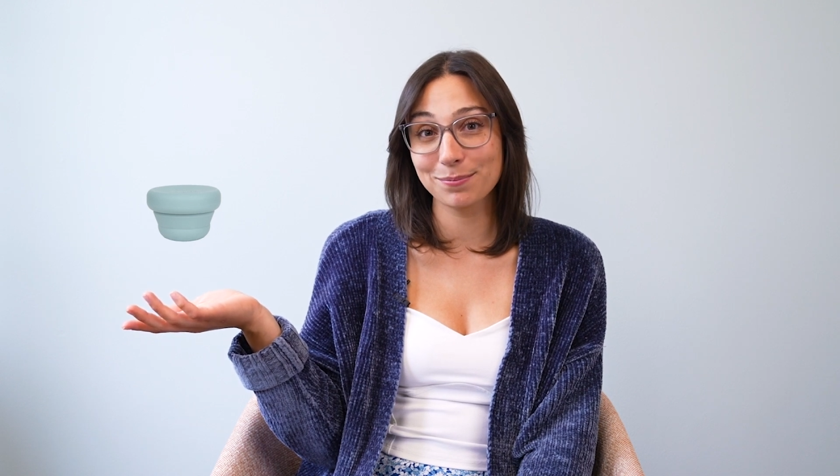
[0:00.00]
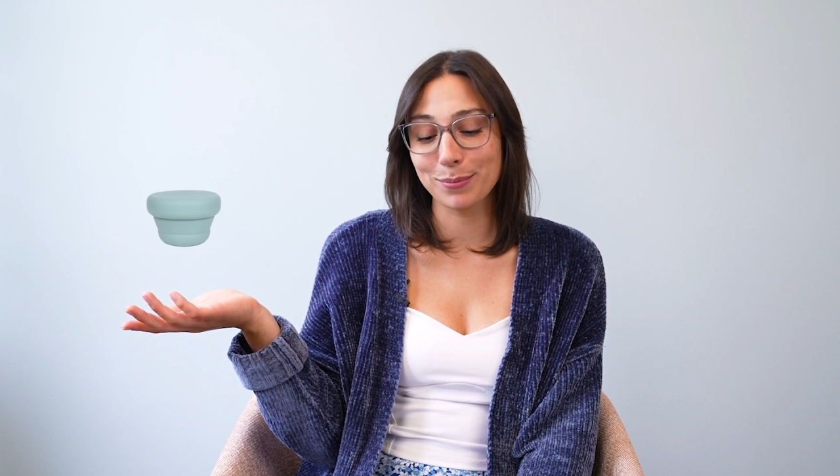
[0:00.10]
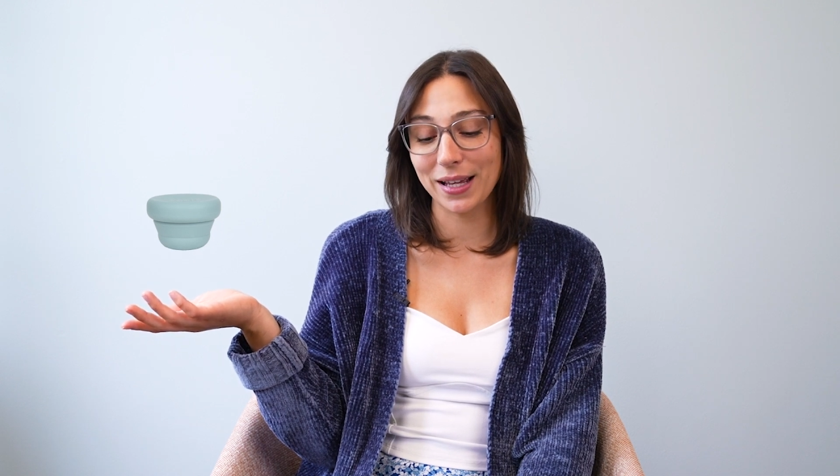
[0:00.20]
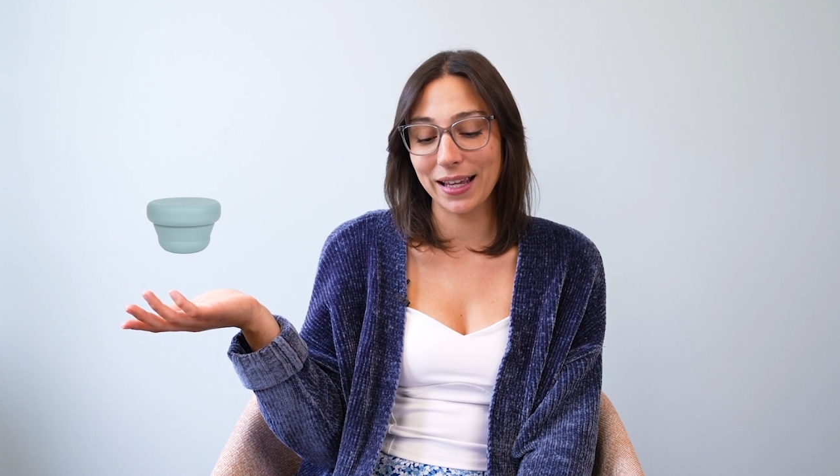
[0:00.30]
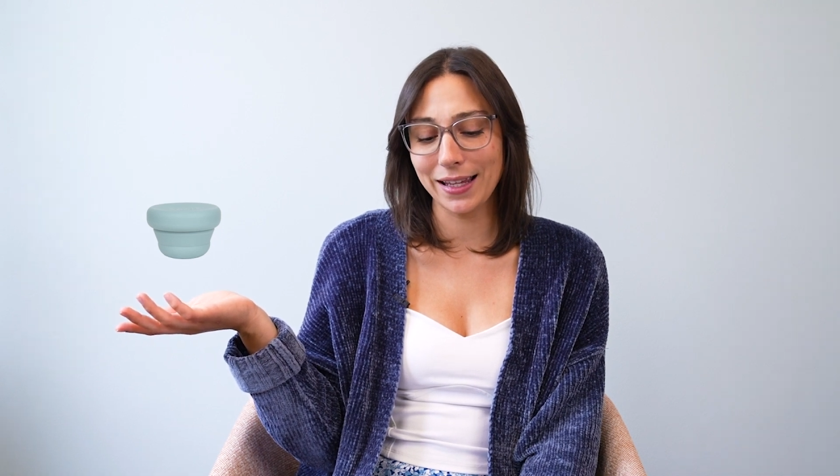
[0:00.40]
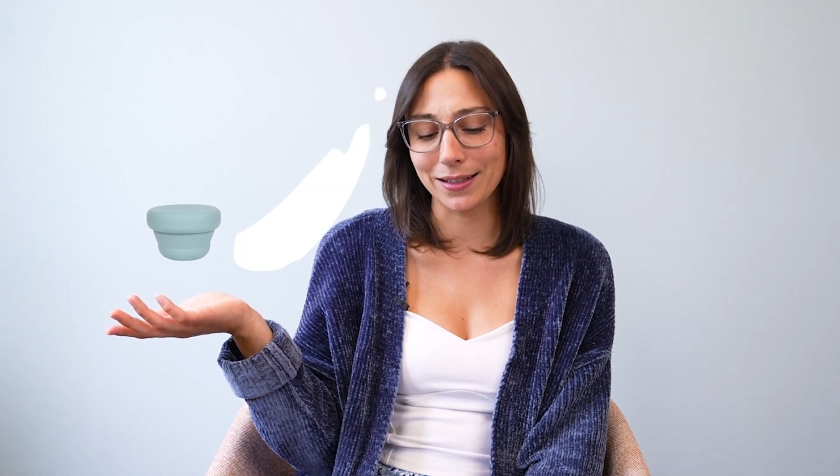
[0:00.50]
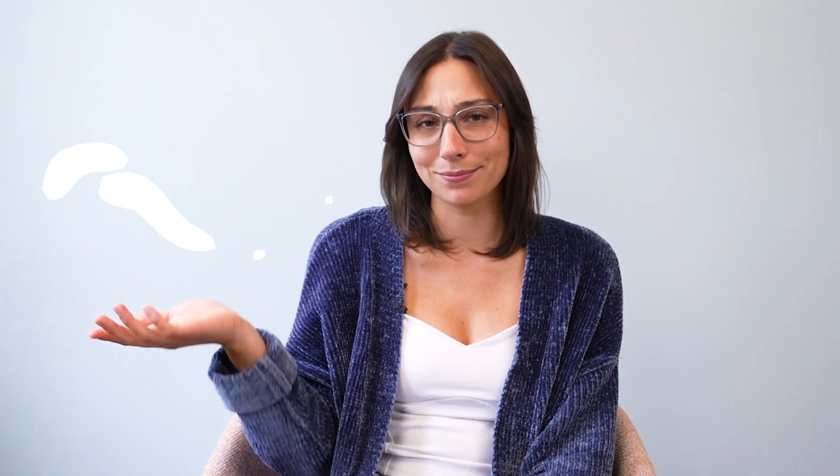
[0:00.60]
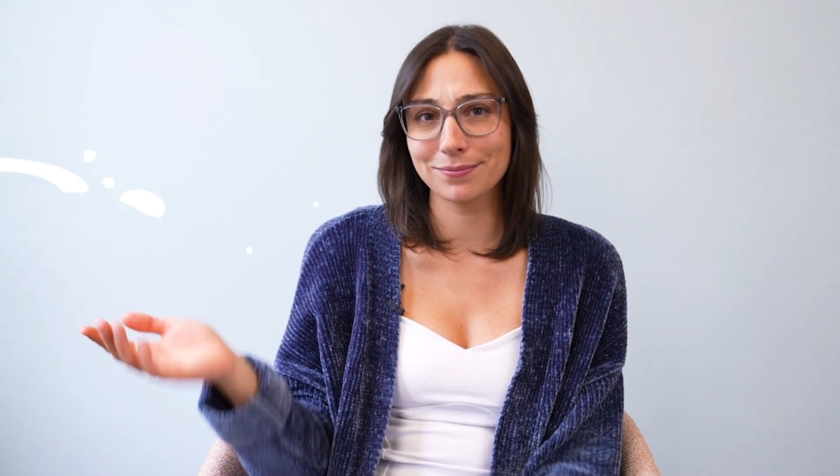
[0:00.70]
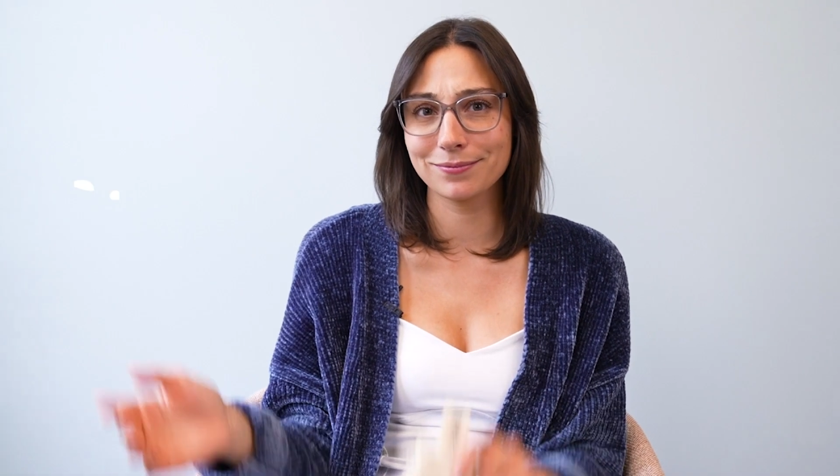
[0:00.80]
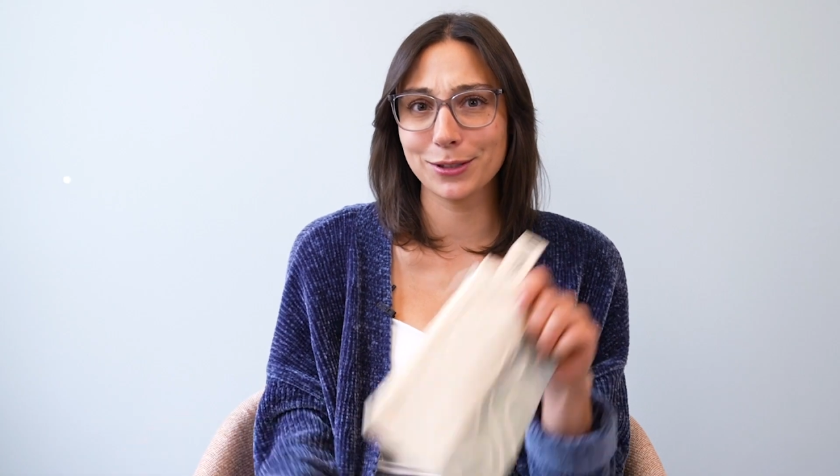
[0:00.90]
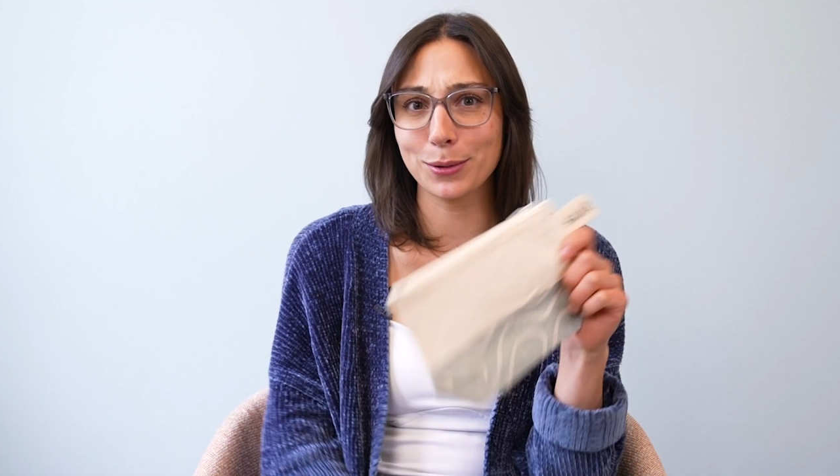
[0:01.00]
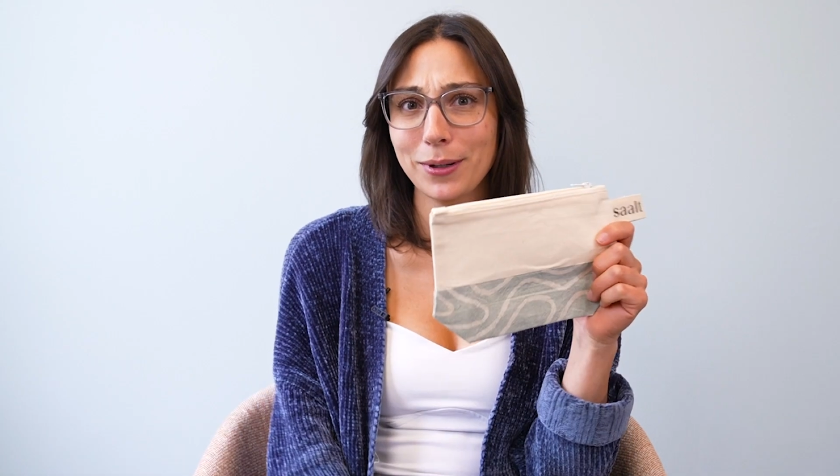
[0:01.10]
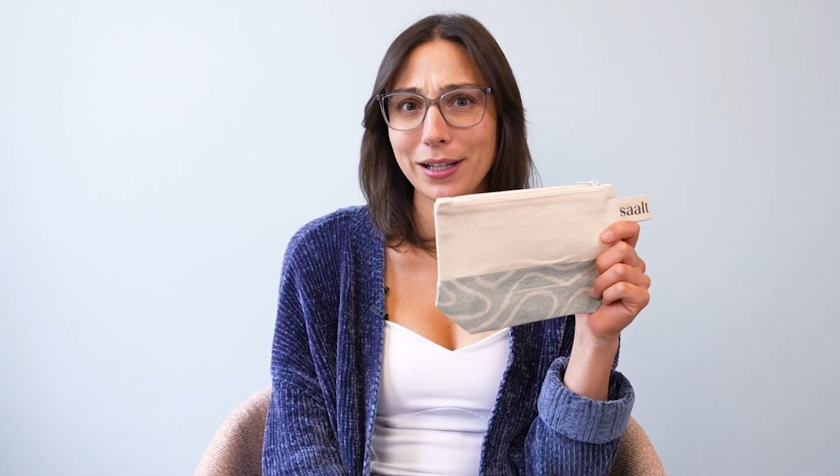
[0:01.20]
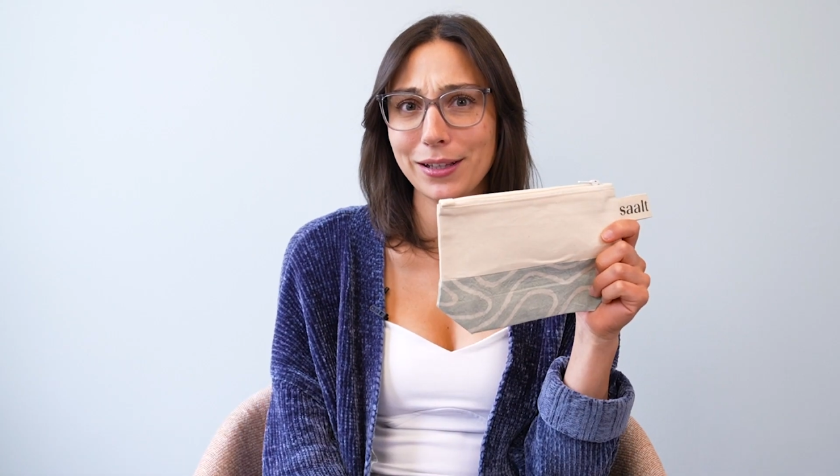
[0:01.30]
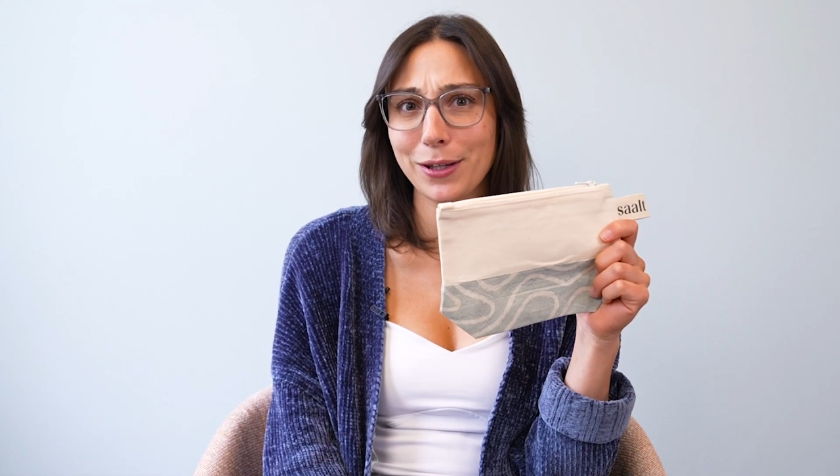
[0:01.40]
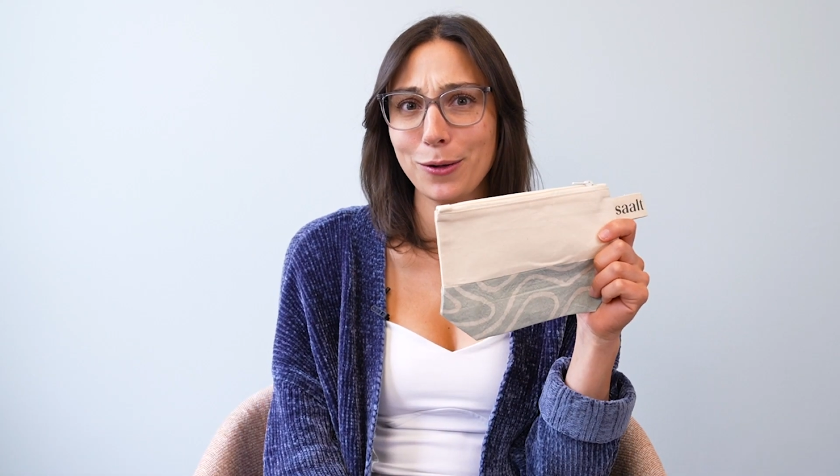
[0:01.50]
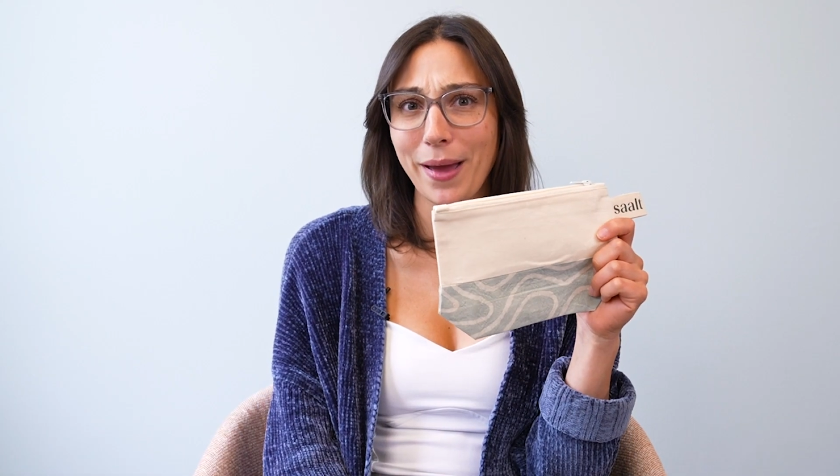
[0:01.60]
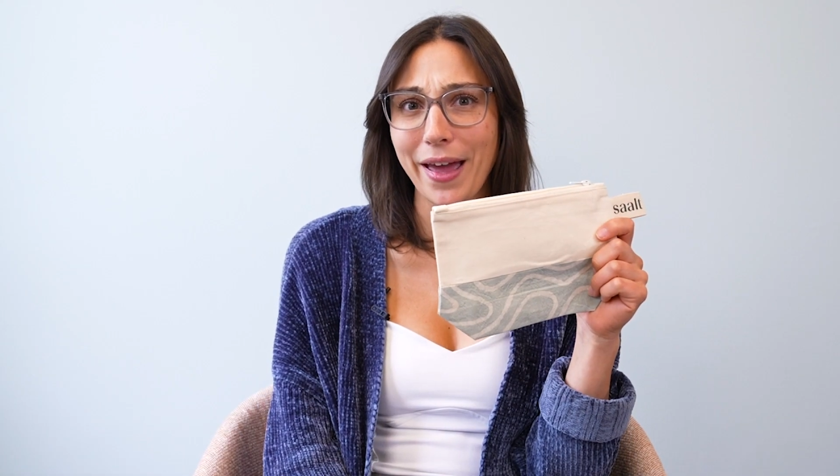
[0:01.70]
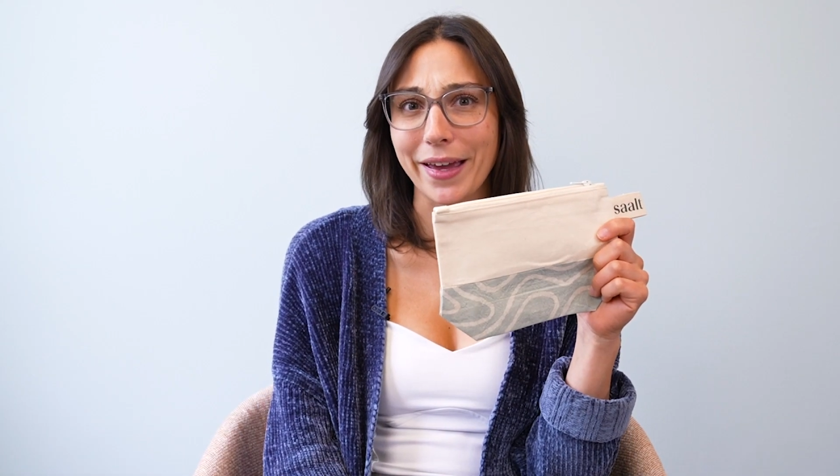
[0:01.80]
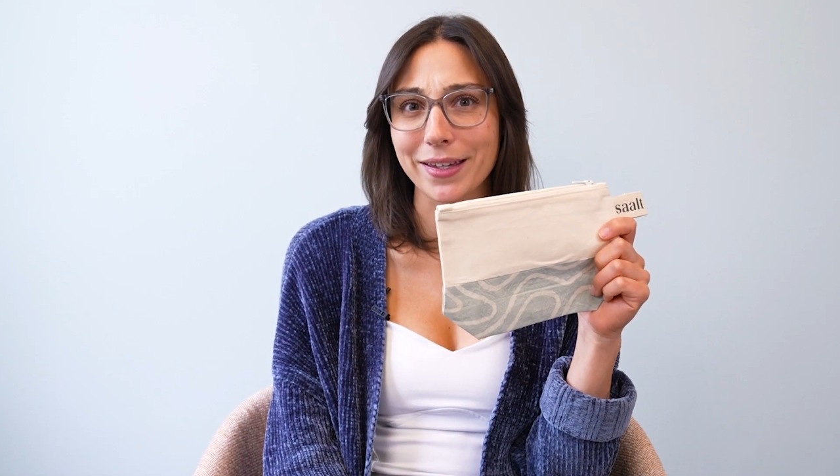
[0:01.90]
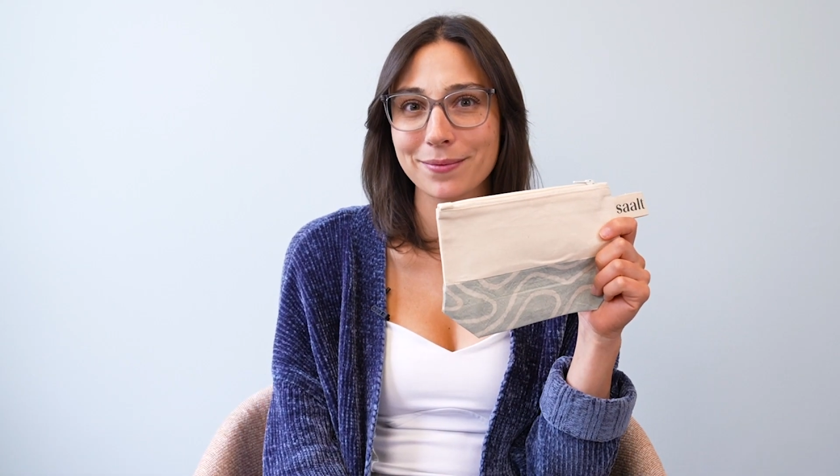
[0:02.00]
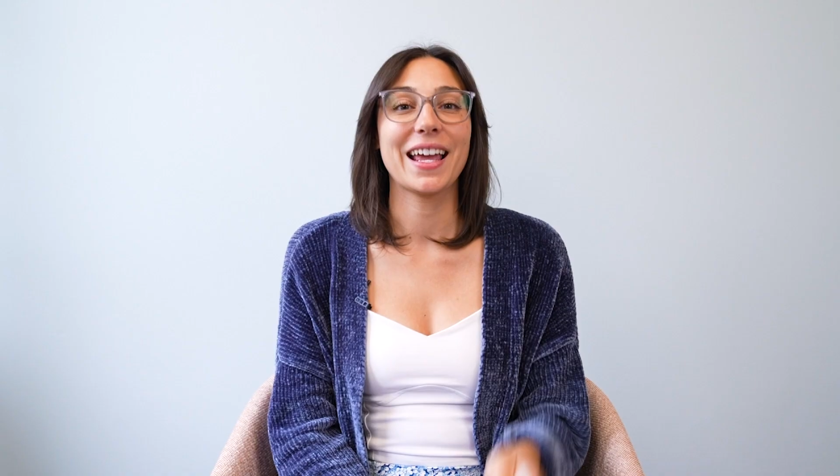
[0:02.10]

but hey, you won't get the cute bag.